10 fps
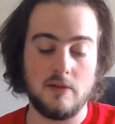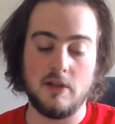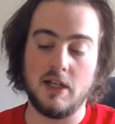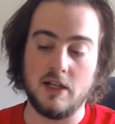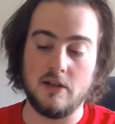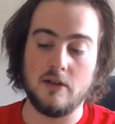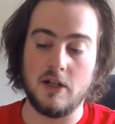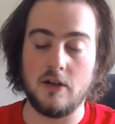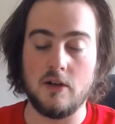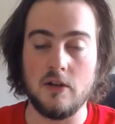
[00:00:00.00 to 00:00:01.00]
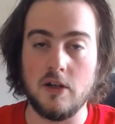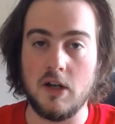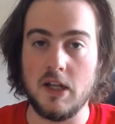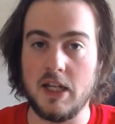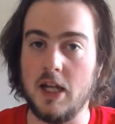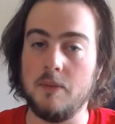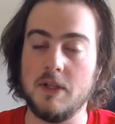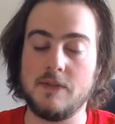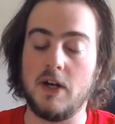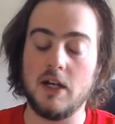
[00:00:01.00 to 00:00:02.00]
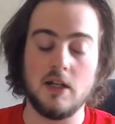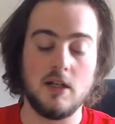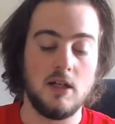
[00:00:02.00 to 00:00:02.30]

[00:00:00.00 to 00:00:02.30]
again, like early on in the game, that's fine.